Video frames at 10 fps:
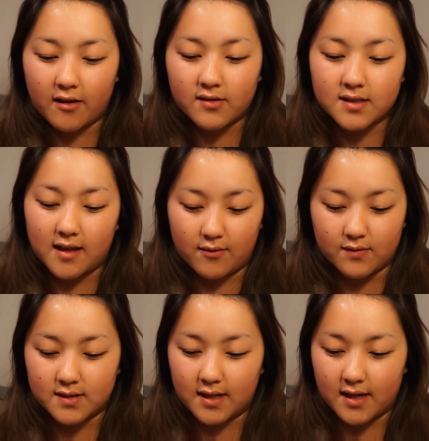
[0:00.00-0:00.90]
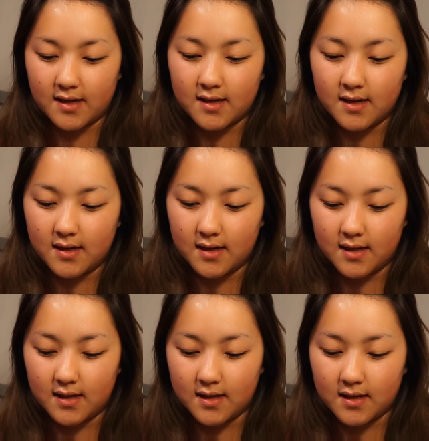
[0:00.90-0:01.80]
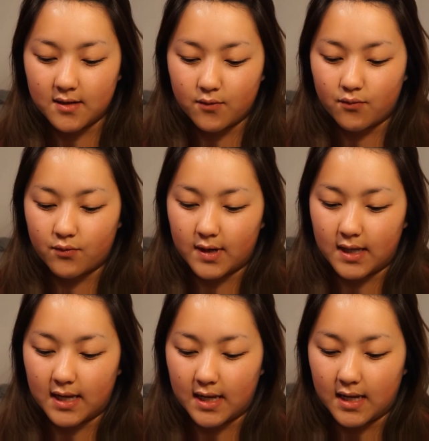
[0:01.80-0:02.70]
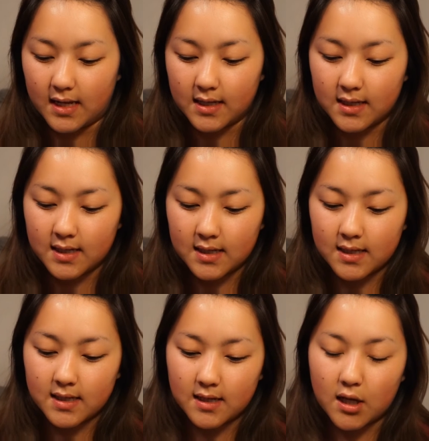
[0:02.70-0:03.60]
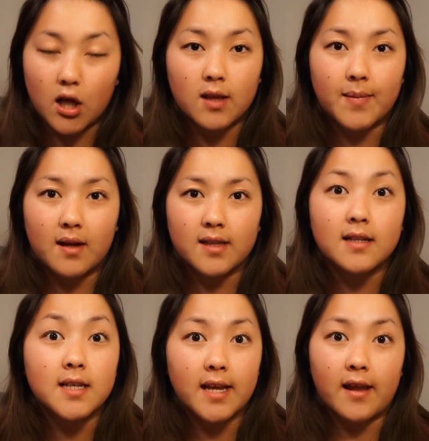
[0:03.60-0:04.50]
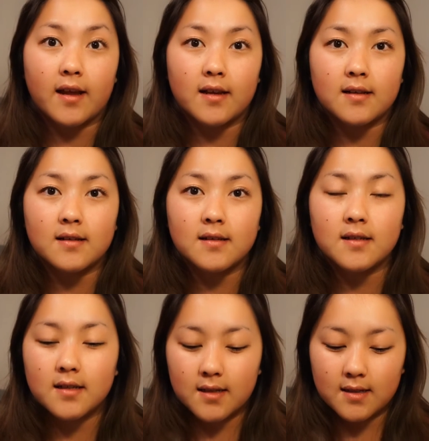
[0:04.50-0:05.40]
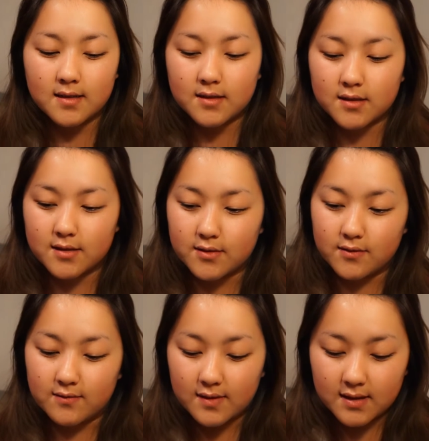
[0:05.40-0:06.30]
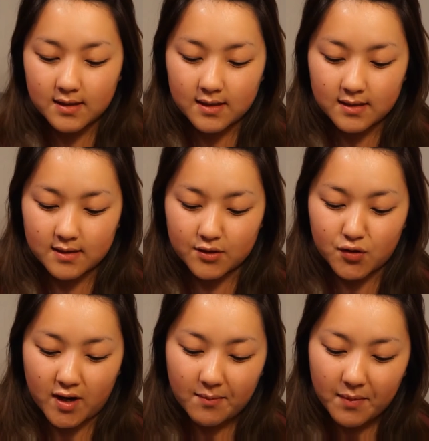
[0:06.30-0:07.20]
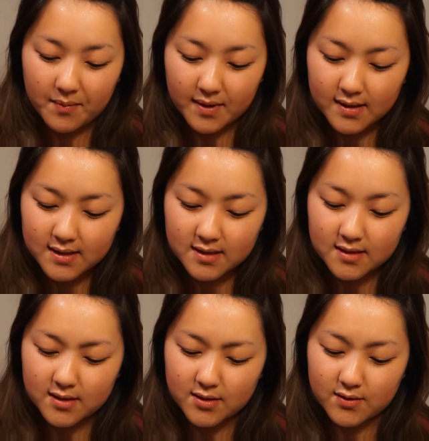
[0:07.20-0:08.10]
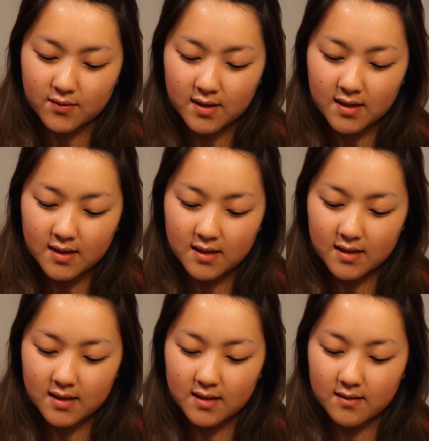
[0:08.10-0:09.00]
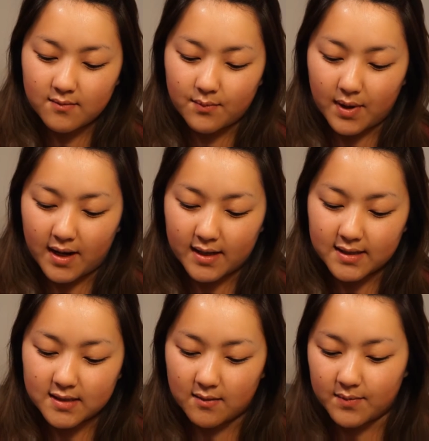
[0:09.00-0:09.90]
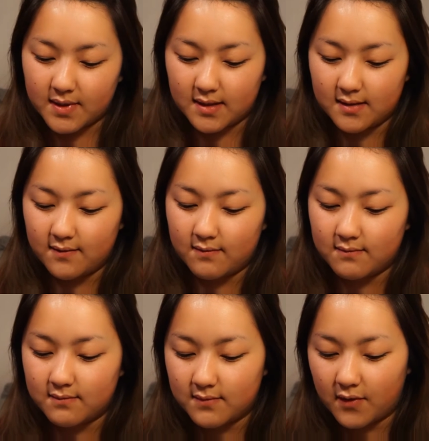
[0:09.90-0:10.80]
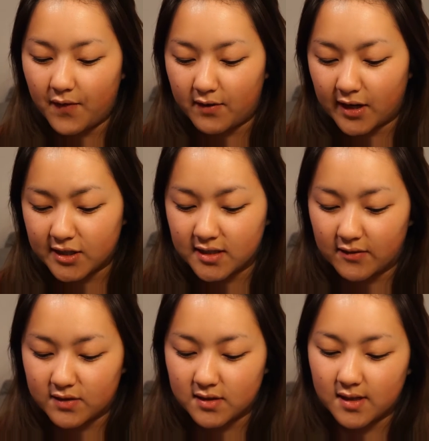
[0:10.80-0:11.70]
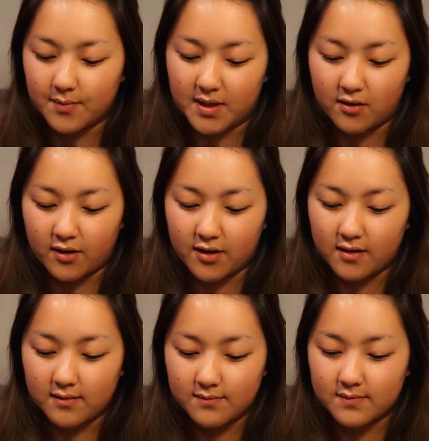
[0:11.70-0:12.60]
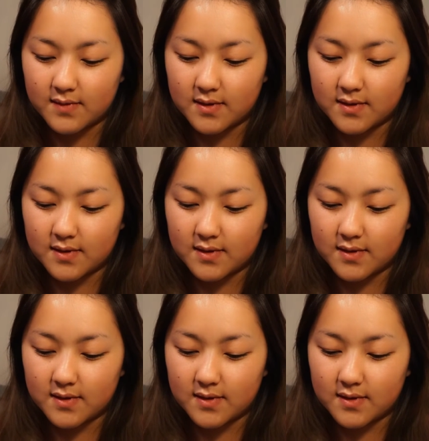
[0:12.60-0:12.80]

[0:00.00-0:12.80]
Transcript: Vickahh style was like really all about the tan, so trying my best to buy some foundation that was a bit darker.